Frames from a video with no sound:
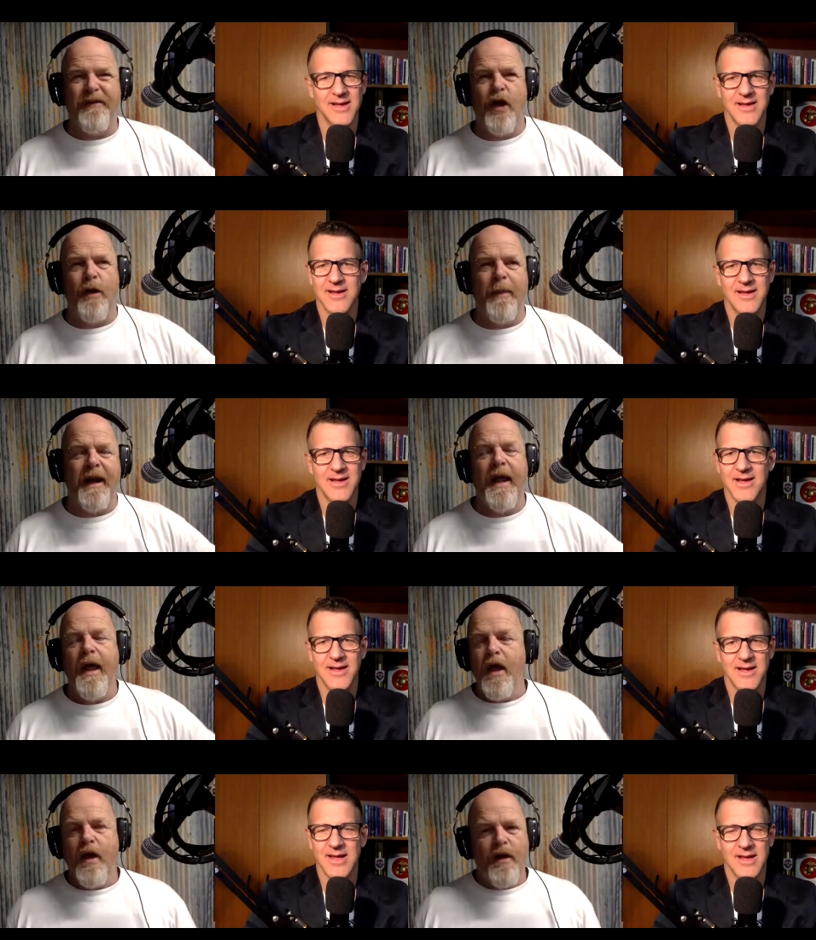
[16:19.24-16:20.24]
Speaker 1: a lot of money.
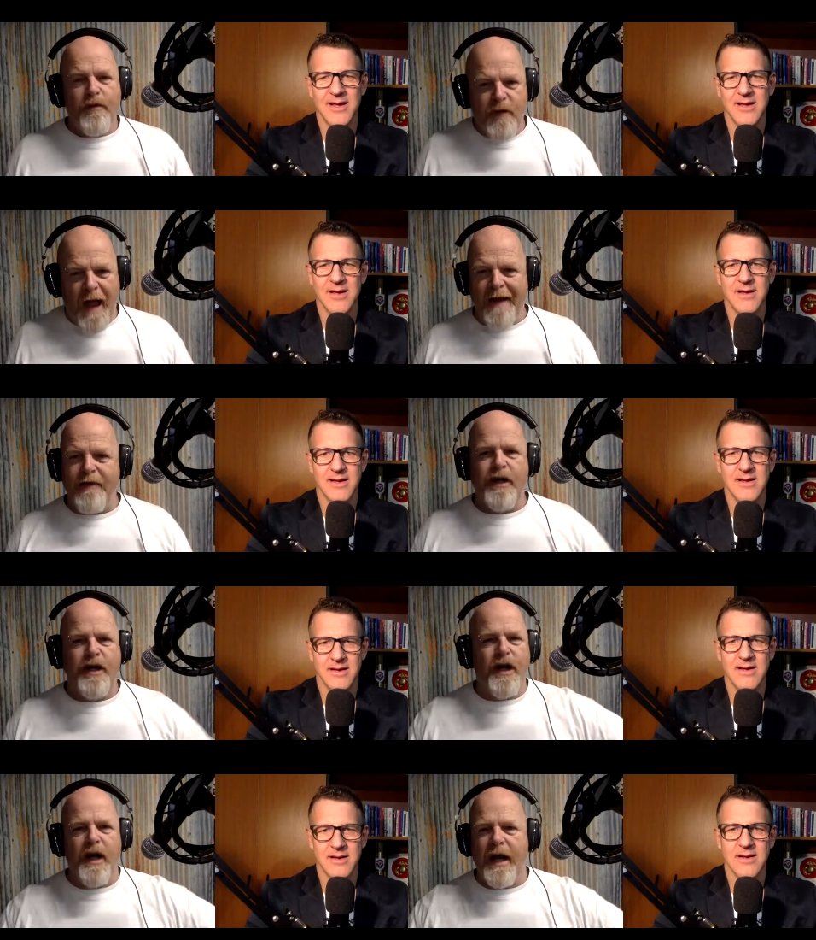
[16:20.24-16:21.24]
Yeah.
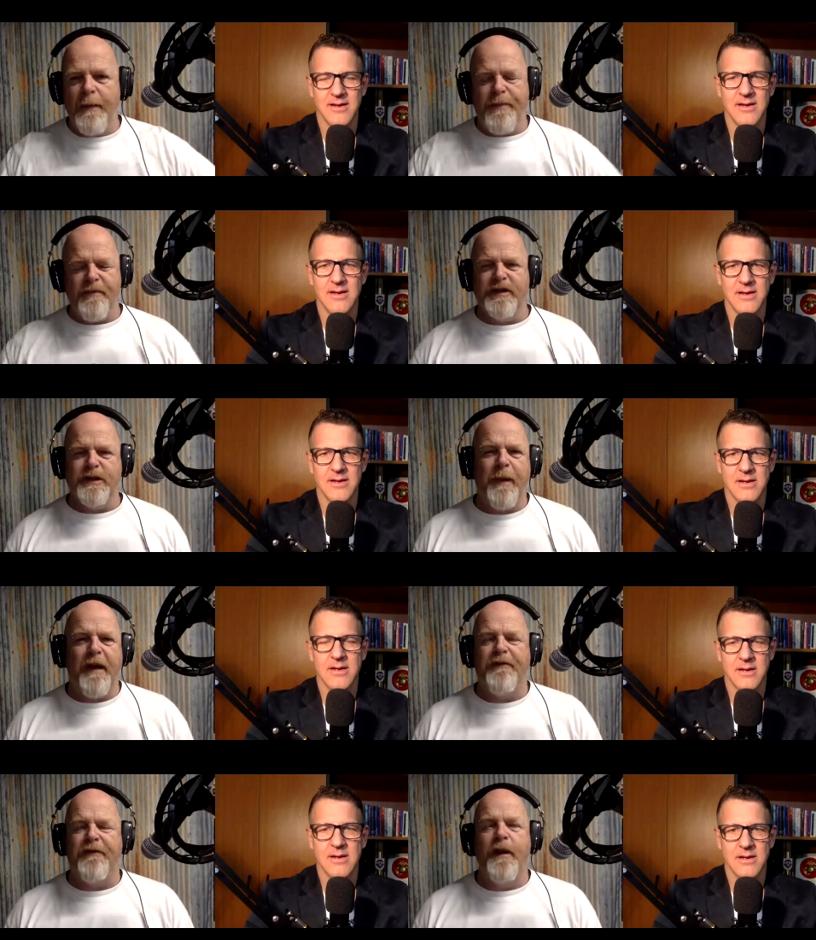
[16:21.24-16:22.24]
Arrogantly, but
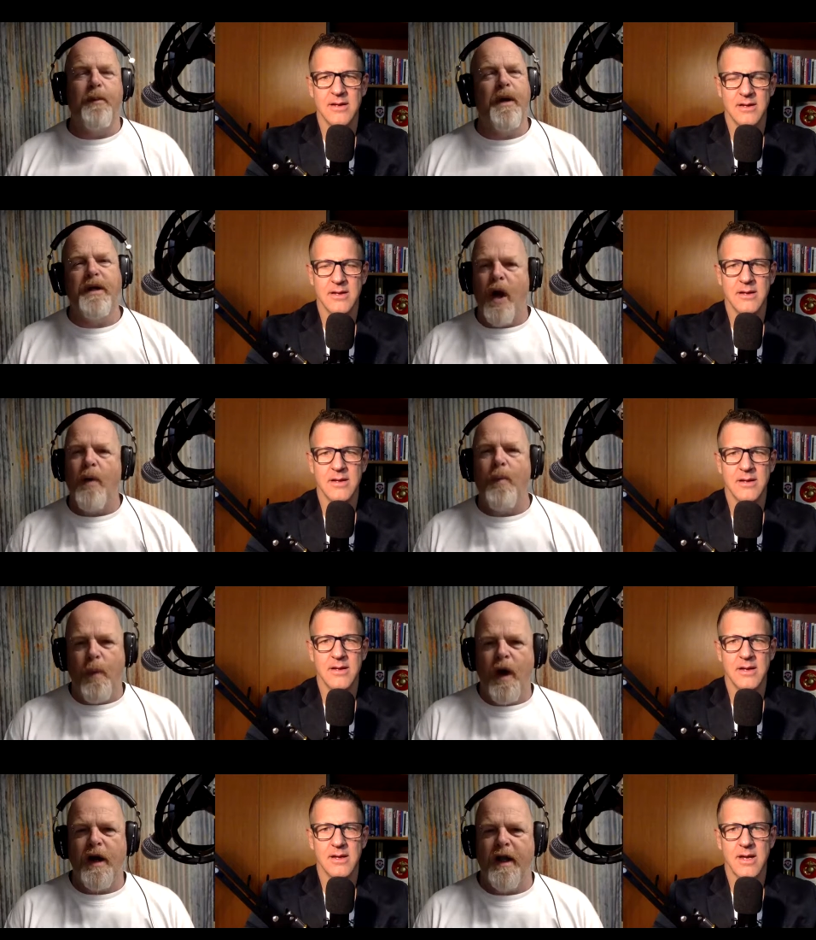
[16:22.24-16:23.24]
respectfully, we don't
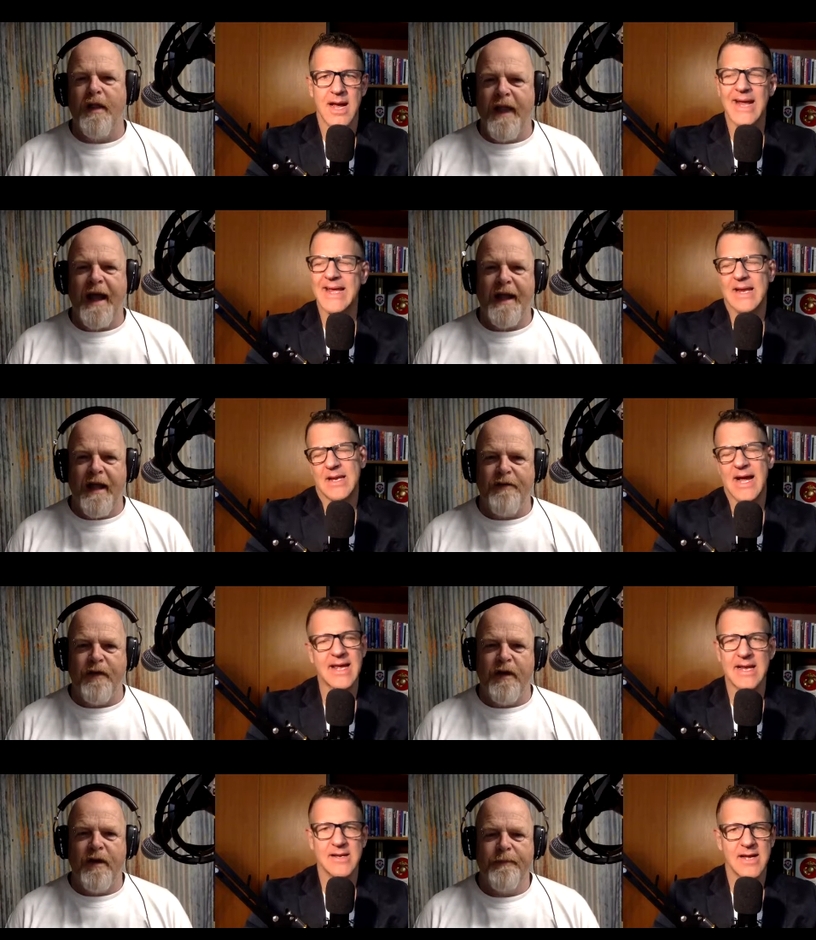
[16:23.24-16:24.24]
work at that I get level. It, I
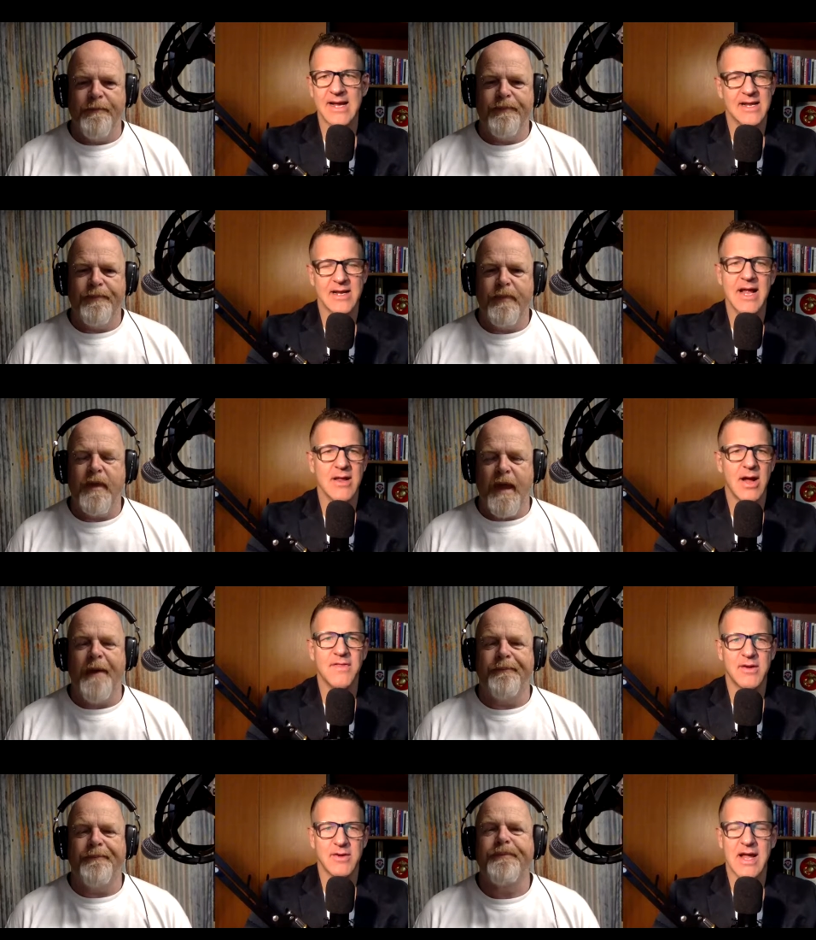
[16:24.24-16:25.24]
get it. I get it. I, yeah.
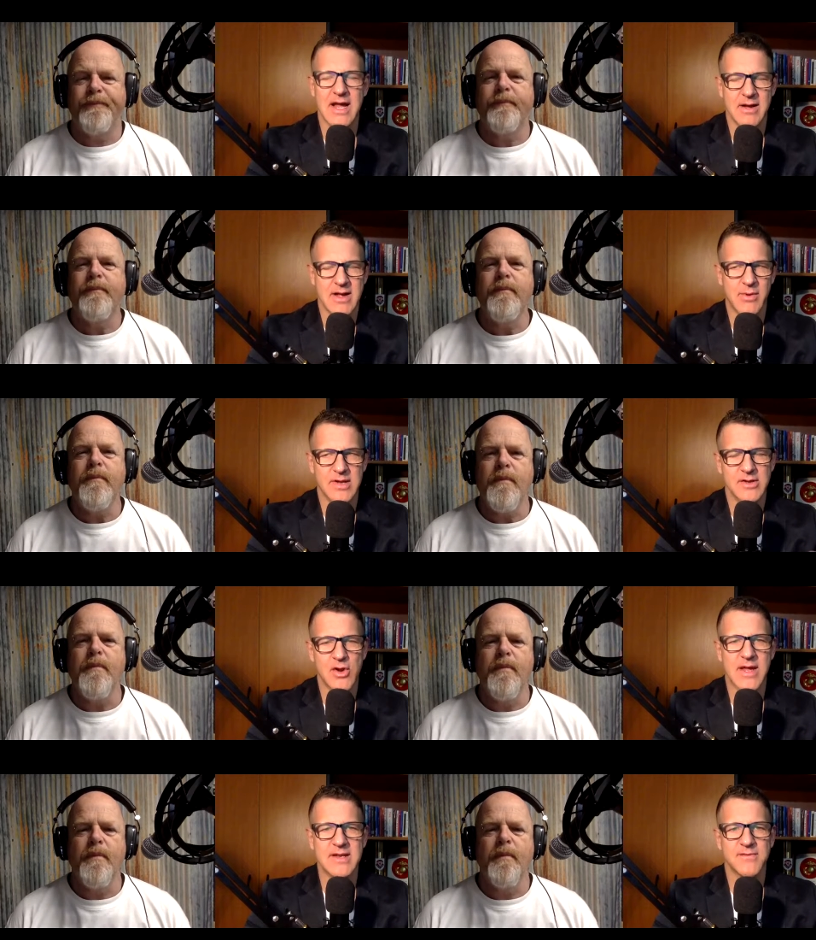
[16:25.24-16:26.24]
I think
Speaker 2: I, I, wanted to
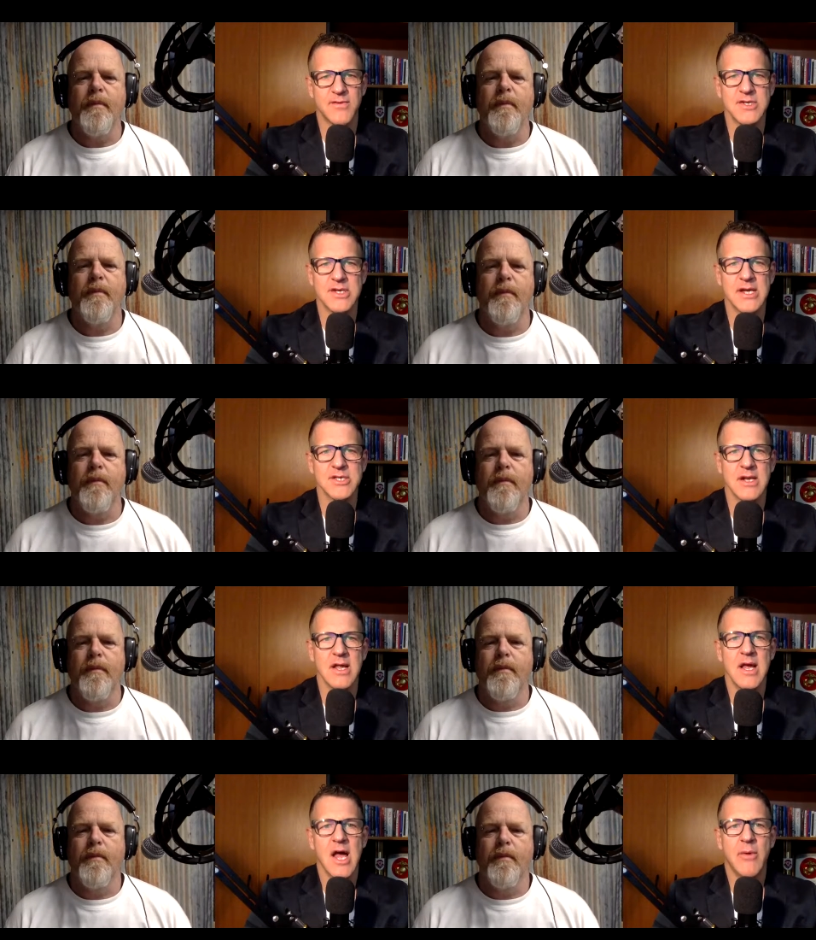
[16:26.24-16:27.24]
know that differentiation.
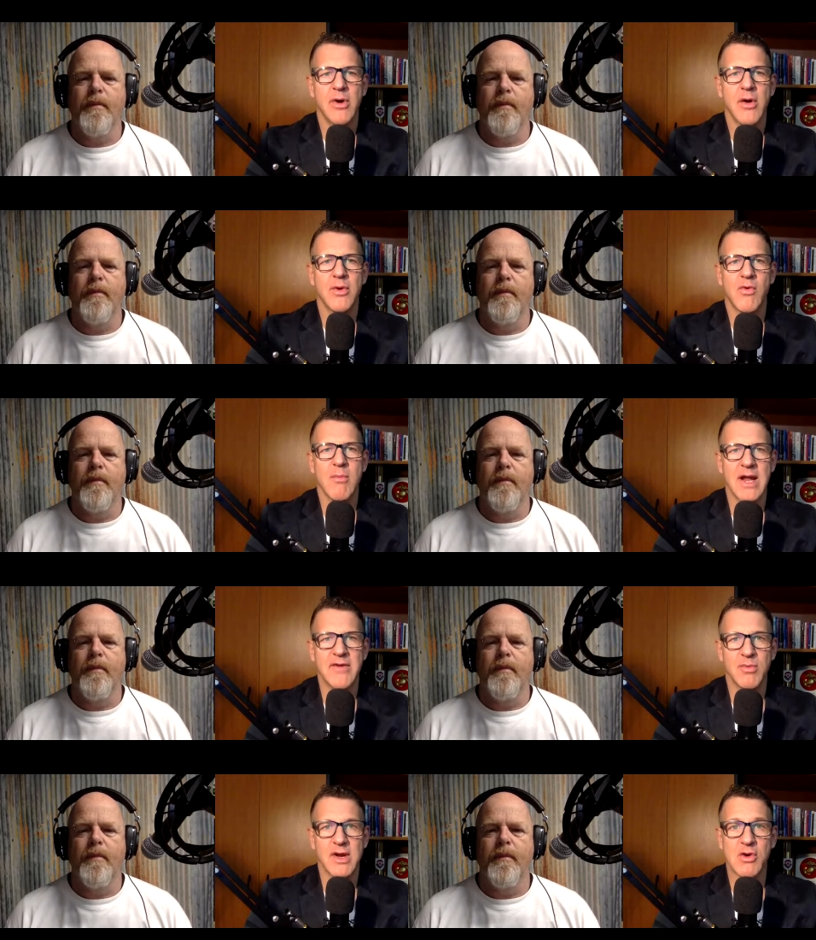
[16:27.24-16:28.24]
I want to, remind
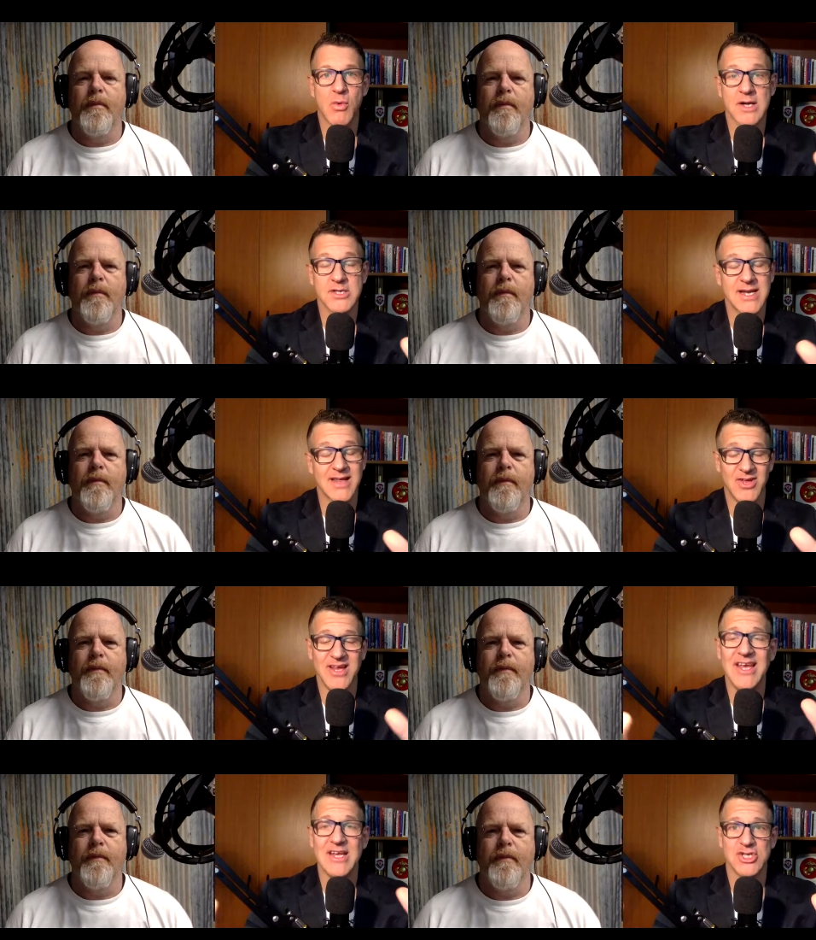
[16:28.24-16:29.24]
everybody you're watching
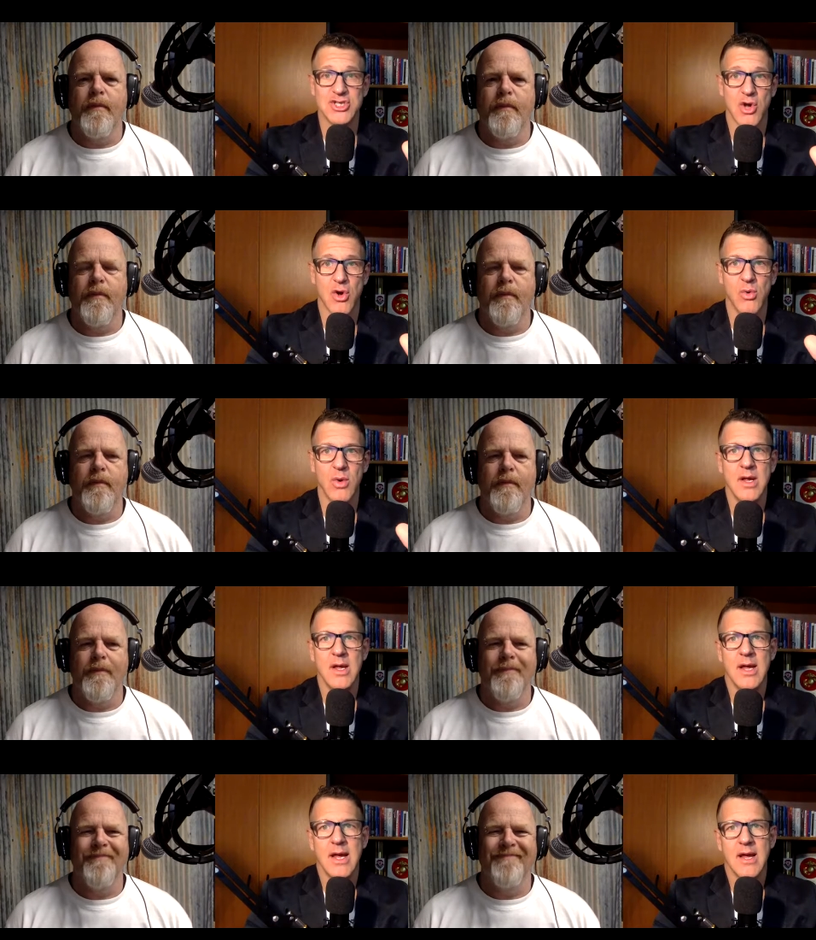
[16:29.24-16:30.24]
The Hit Show
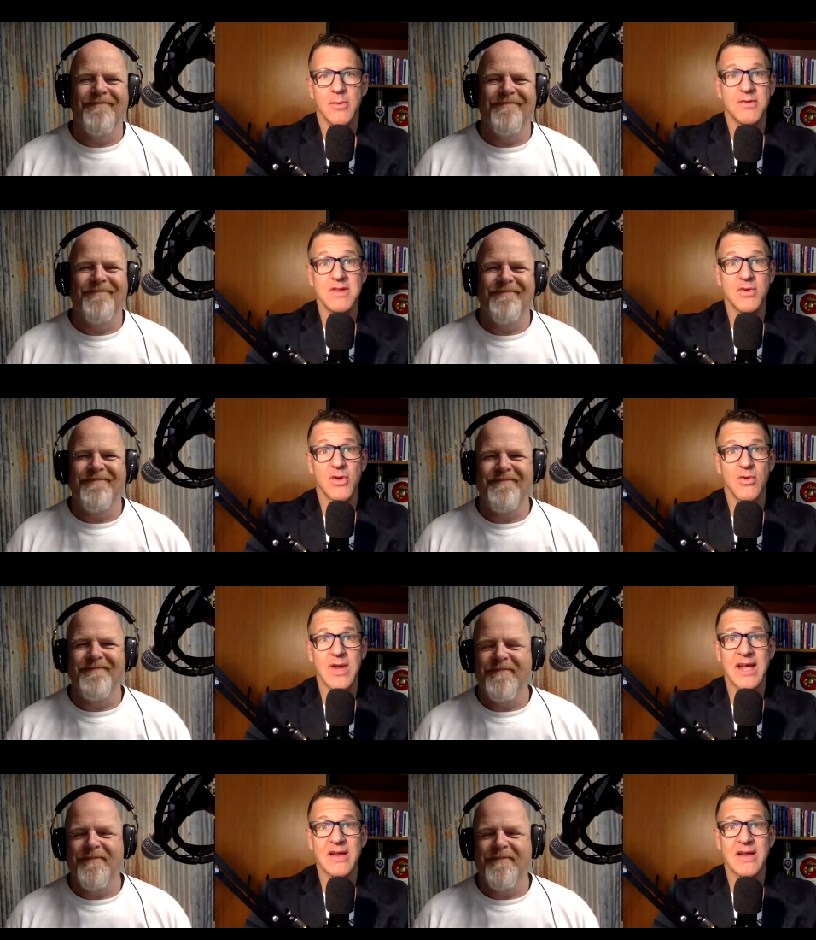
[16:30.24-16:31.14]
uh, with Steven Kuhn,